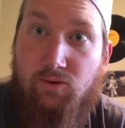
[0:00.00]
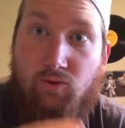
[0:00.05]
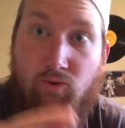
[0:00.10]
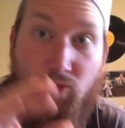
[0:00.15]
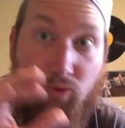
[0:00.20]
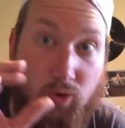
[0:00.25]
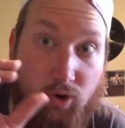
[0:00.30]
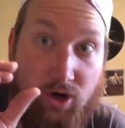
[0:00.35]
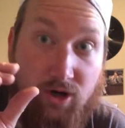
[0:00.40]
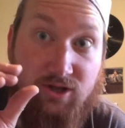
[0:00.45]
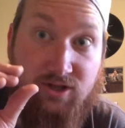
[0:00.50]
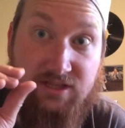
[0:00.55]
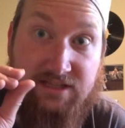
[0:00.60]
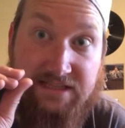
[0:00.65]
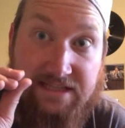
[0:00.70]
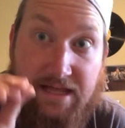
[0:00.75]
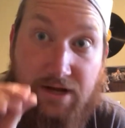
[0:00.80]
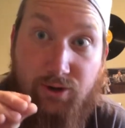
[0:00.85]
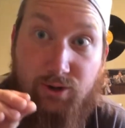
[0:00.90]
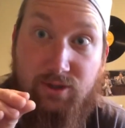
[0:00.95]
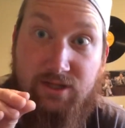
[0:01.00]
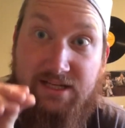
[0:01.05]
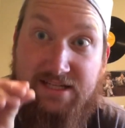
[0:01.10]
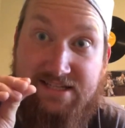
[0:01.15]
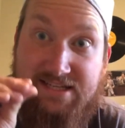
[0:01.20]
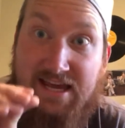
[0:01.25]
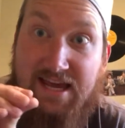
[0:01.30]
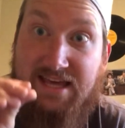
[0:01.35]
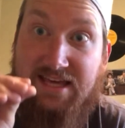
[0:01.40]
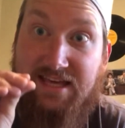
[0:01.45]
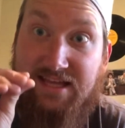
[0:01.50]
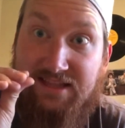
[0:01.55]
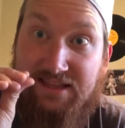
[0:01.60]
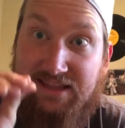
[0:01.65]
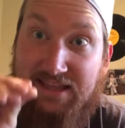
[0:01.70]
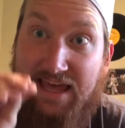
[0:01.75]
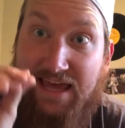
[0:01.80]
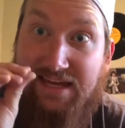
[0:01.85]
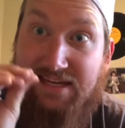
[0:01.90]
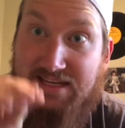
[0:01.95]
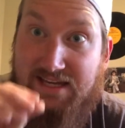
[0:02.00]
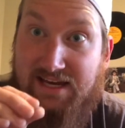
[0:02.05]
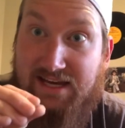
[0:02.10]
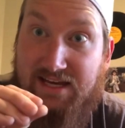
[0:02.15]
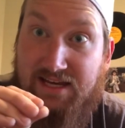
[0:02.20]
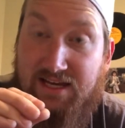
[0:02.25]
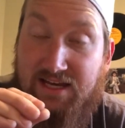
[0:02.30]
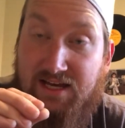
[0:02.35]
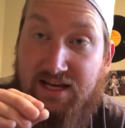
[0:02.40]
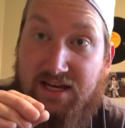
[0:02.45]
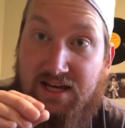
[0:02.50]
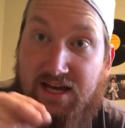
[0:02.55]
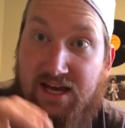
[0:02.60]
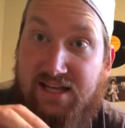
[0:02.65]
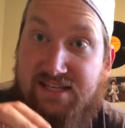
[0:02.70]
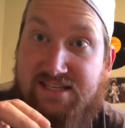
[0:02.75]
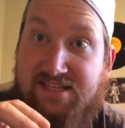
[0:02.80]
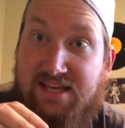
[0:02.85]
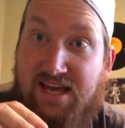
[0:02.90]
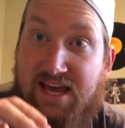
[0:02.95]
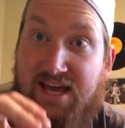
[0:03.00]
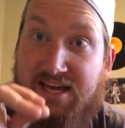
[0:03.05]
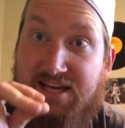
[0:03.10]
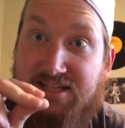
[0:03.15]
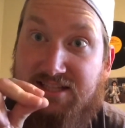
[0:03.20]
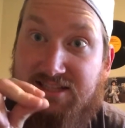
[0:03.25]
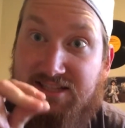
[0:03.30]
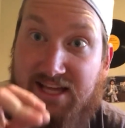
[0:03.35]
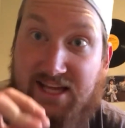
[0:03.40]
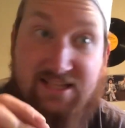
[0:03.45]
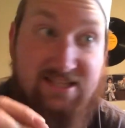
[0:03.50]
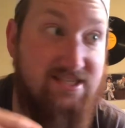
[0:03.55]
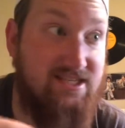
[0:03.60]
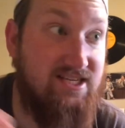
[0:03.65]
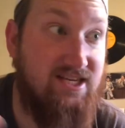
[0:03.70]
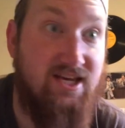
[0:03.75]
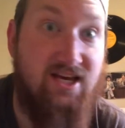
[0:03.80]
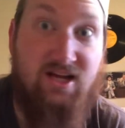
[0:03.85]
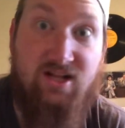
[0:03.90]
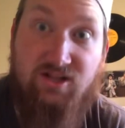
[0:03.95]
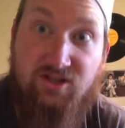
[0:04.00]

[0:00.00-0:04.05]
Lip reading: We're literally taking late night and saying, let's